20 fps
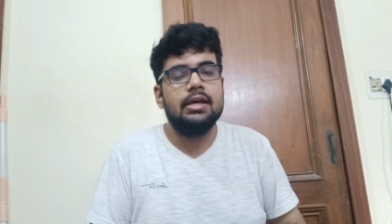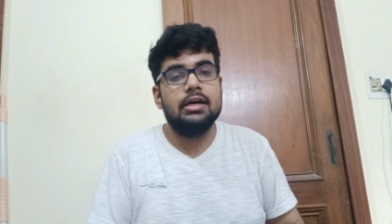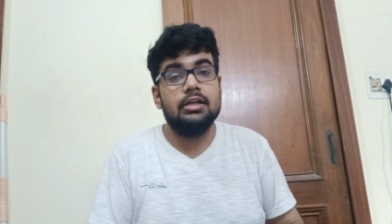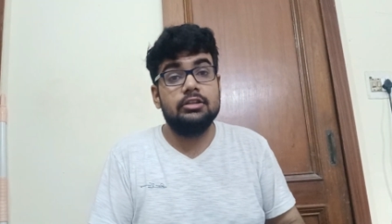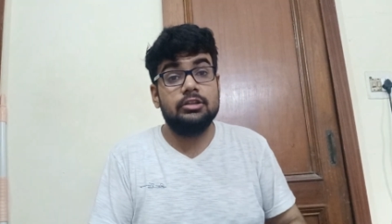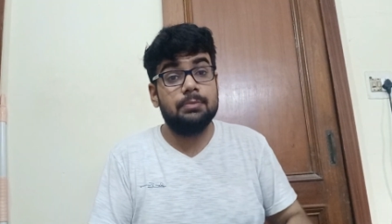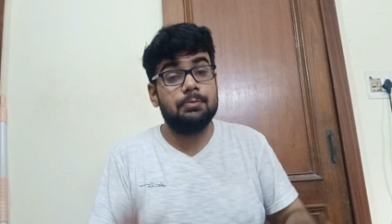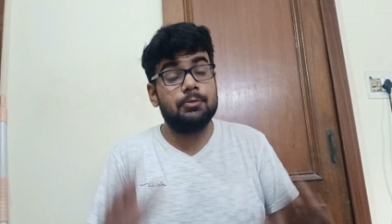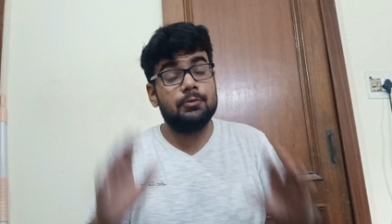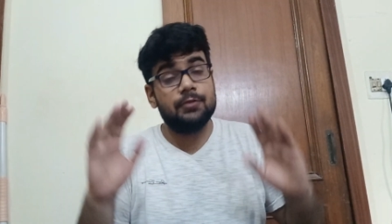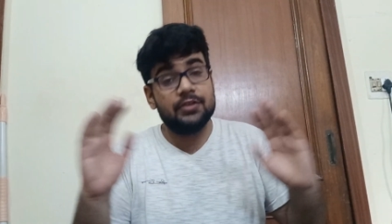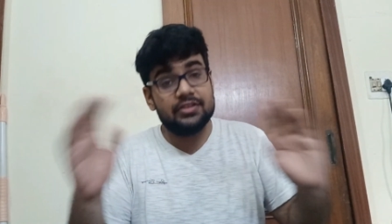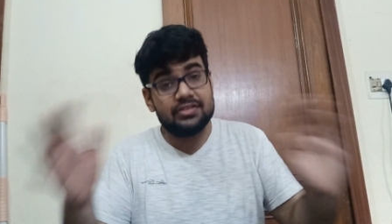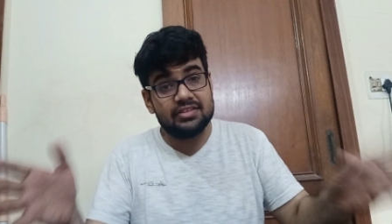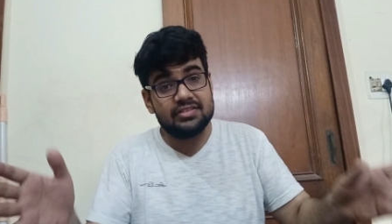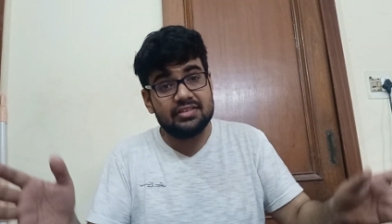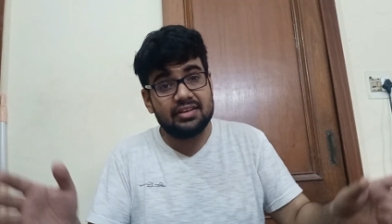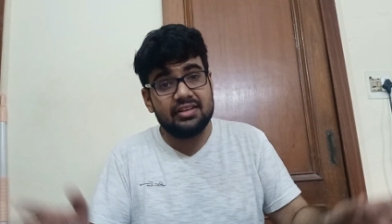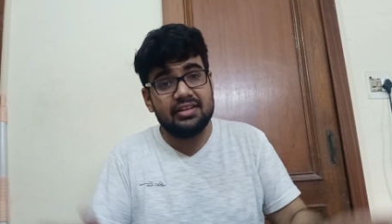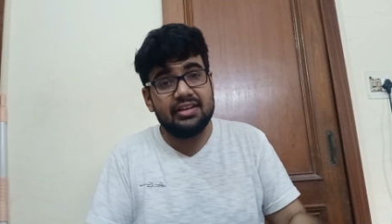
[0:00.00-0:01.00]
Uh, the
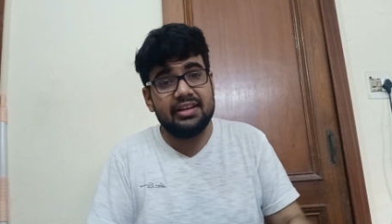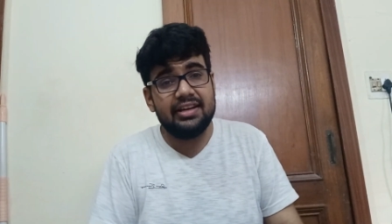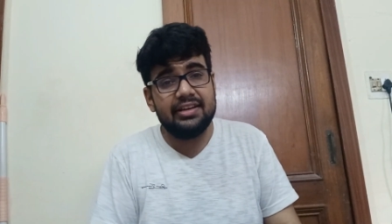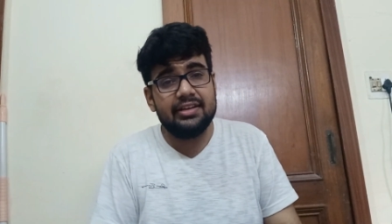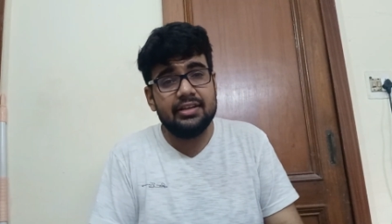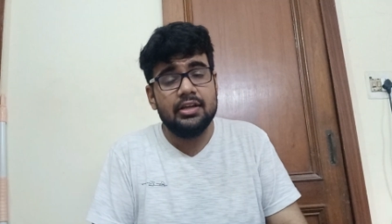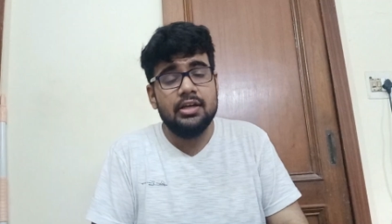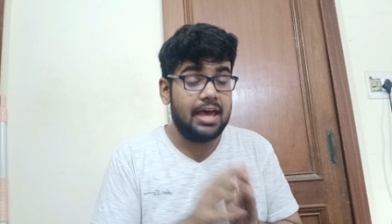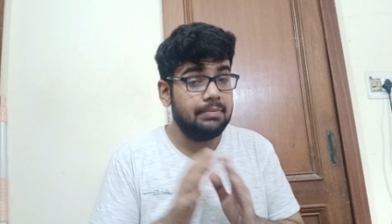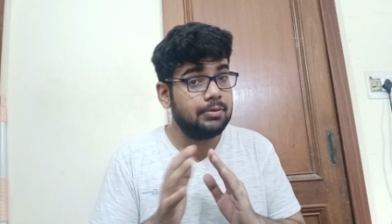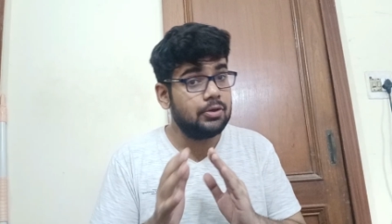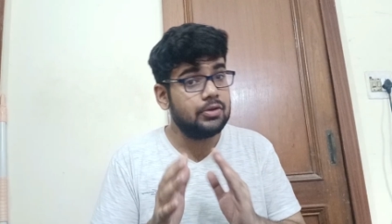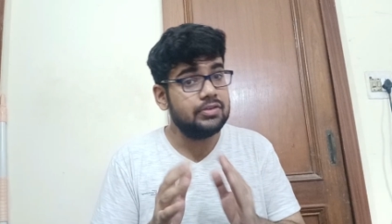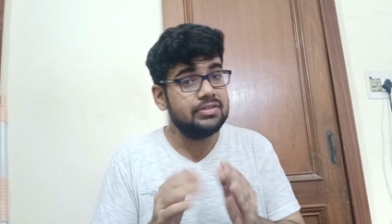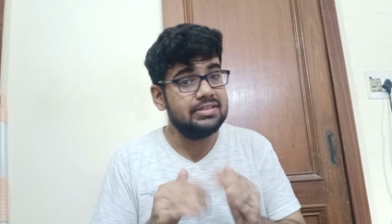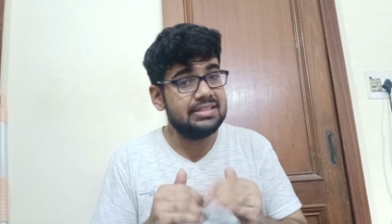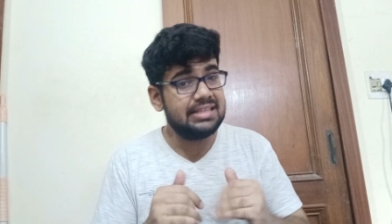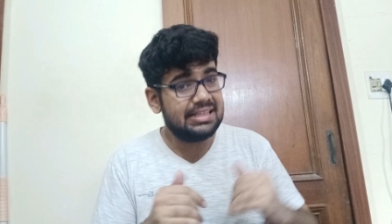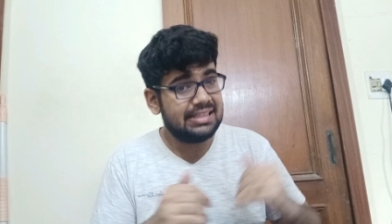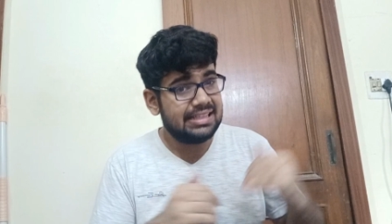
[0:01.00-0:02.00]
professors are great, and
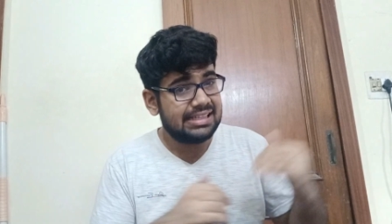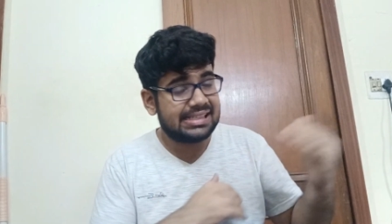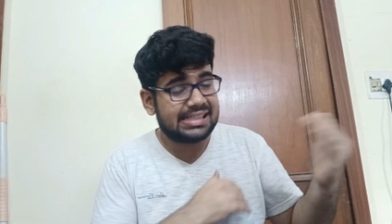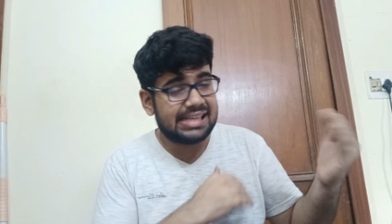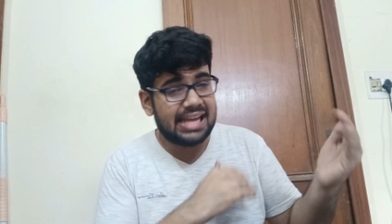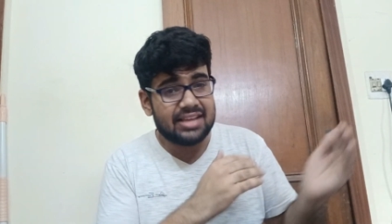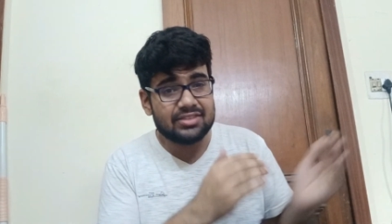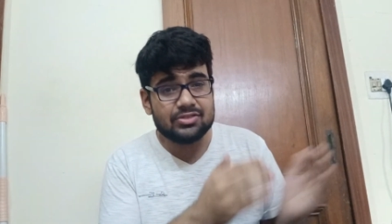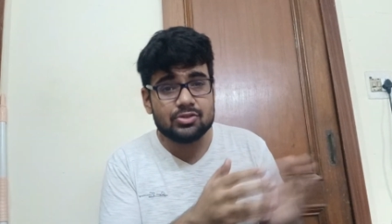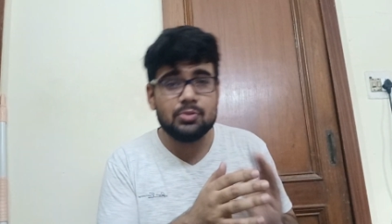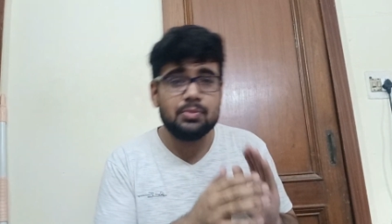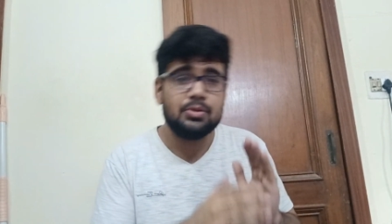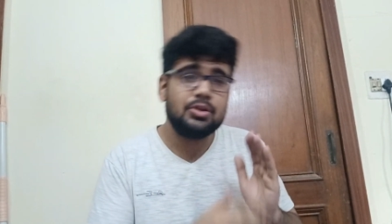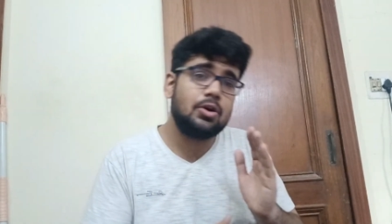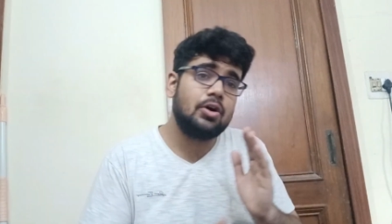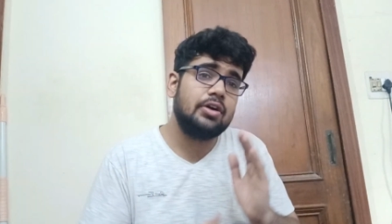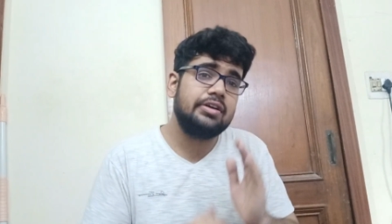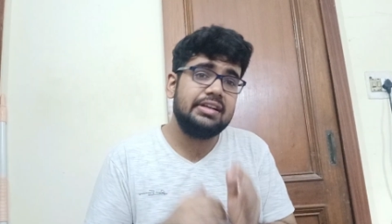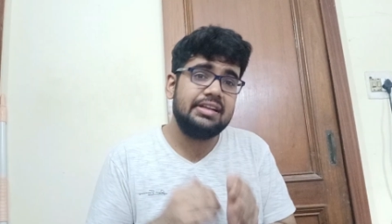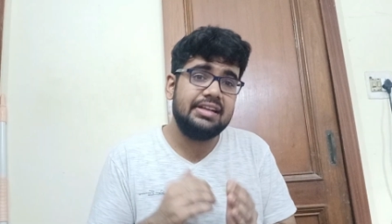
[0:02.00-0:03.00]
because they are the classroom
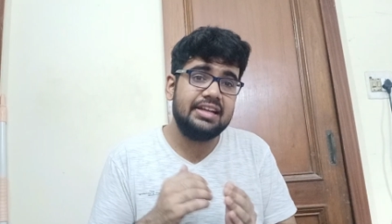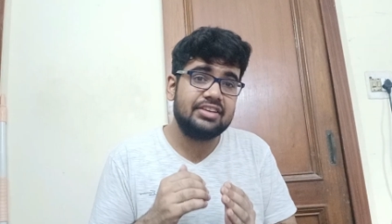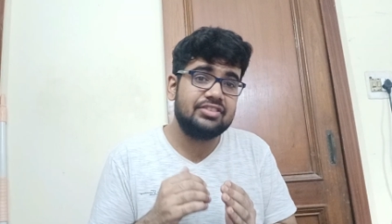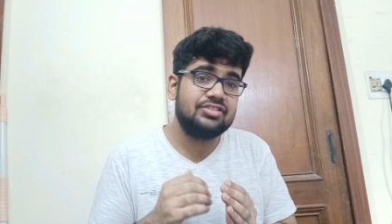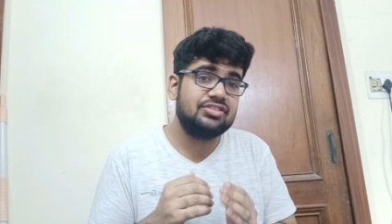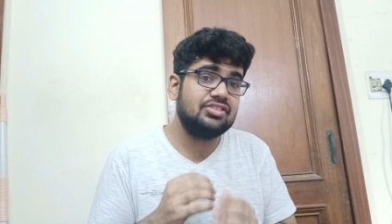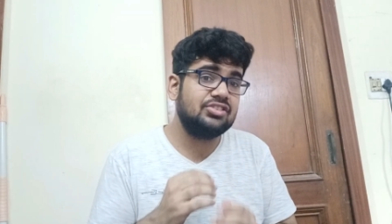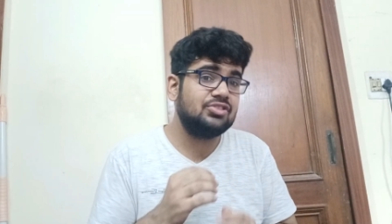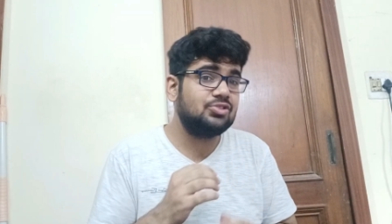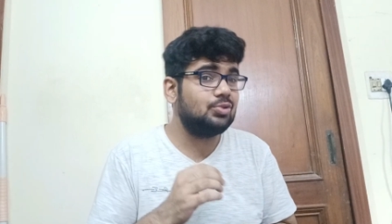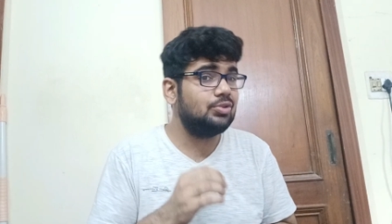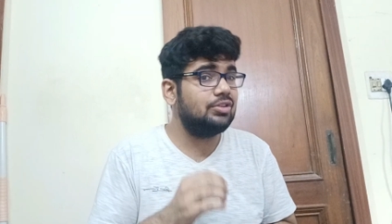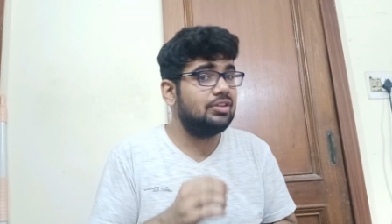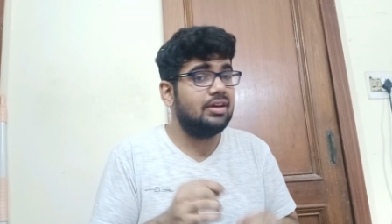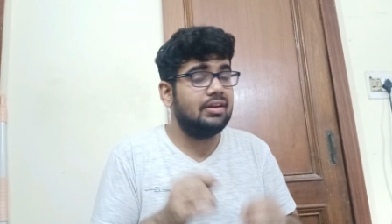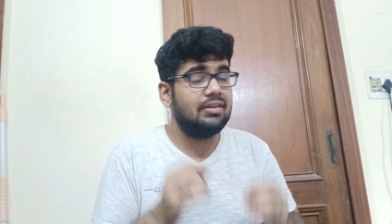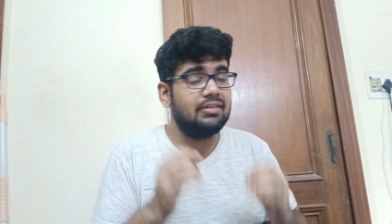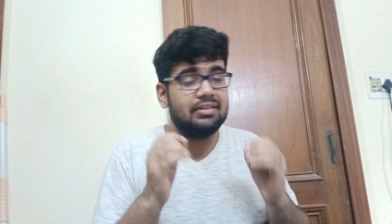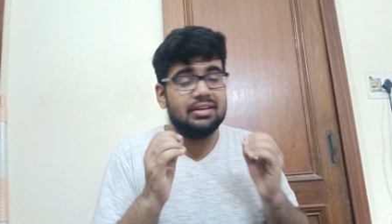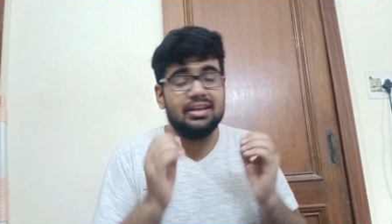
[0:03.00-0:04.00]
recorded lectures, so they
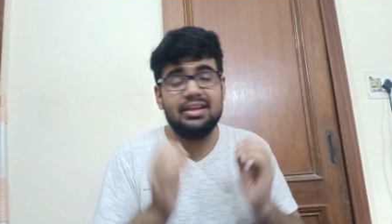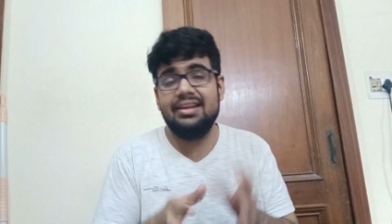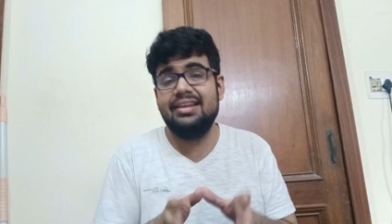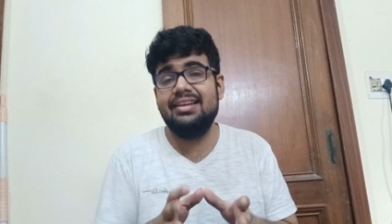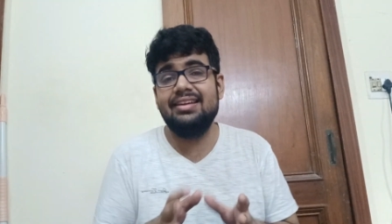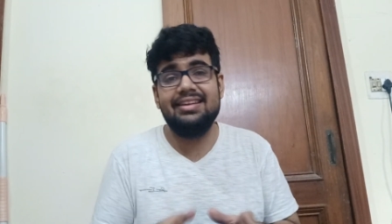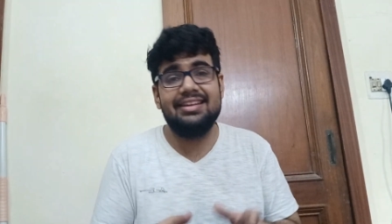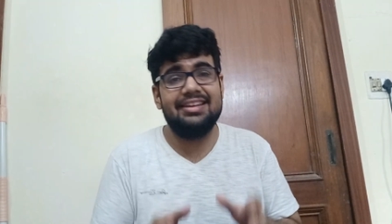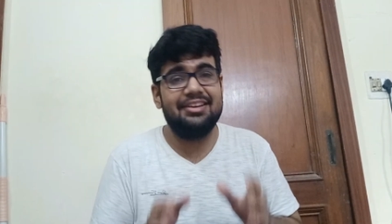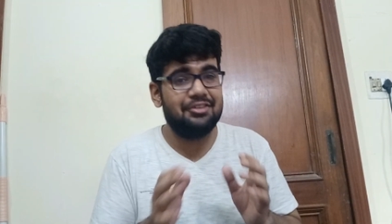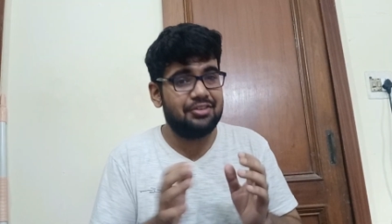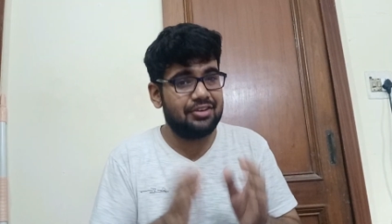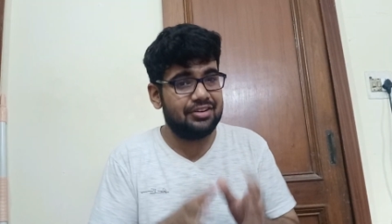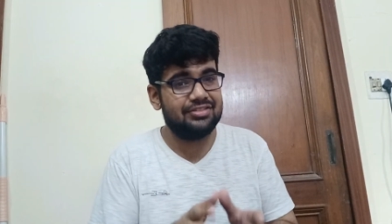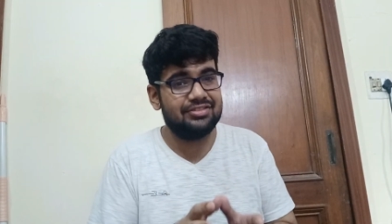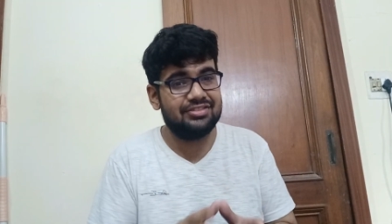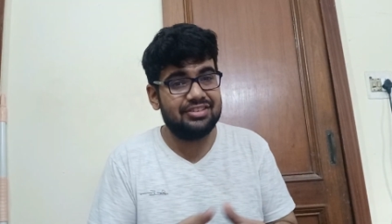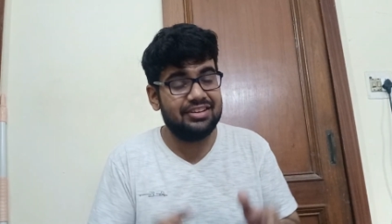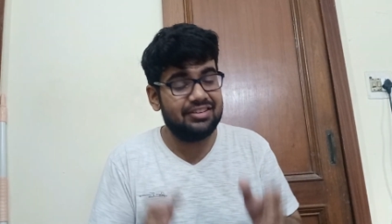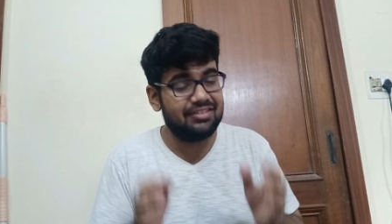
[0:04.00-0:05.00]
are really
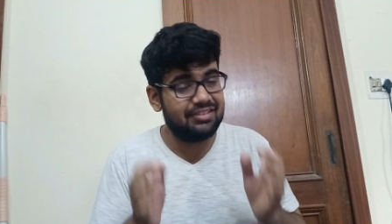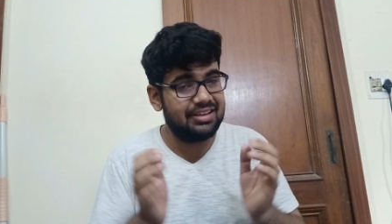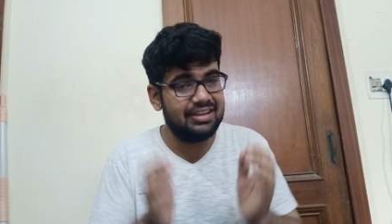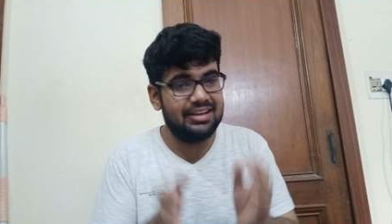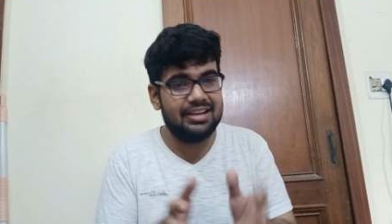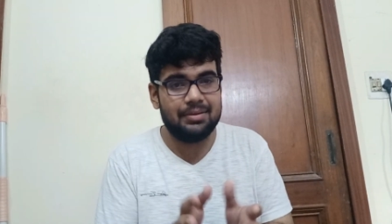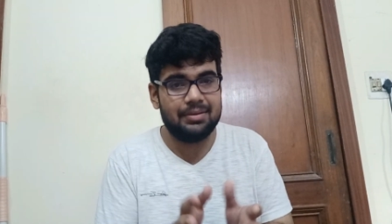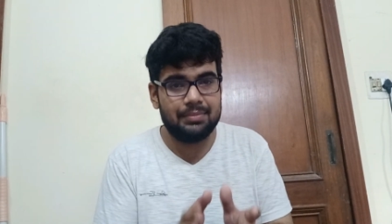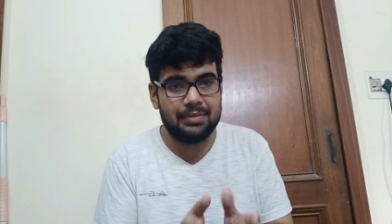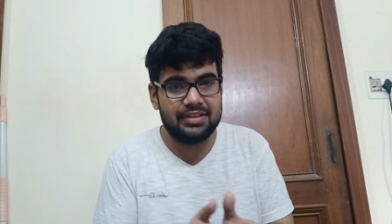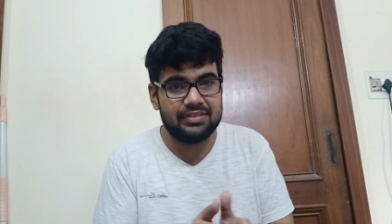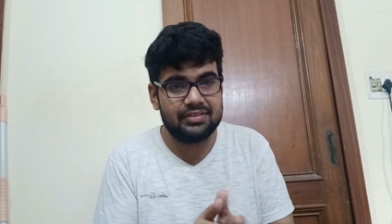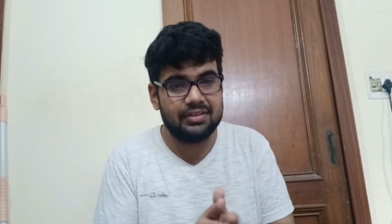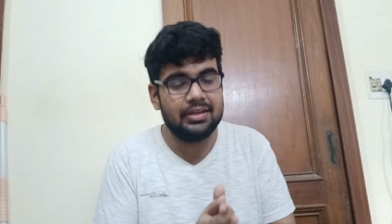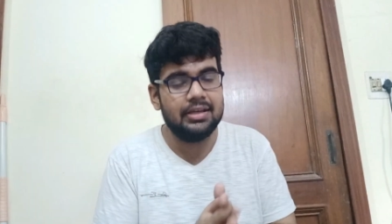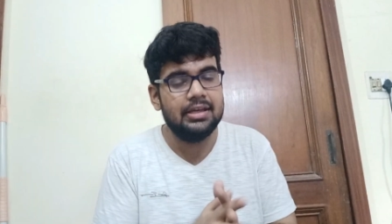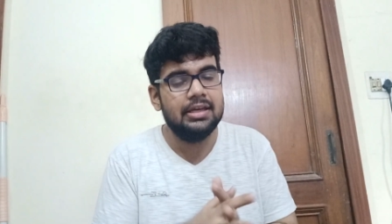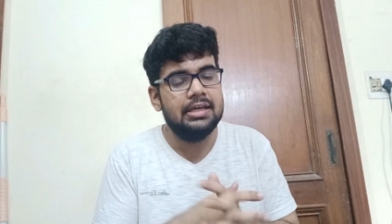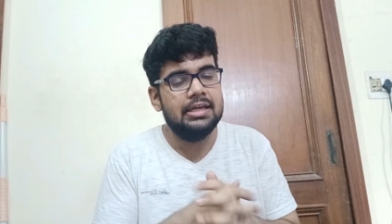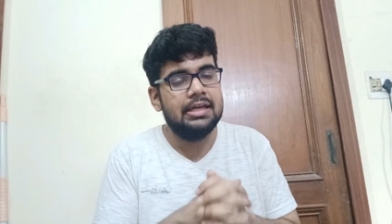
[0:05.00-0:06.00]
interesting, really
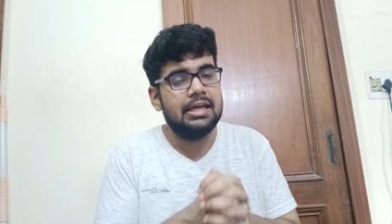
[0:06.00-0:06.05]
amazing,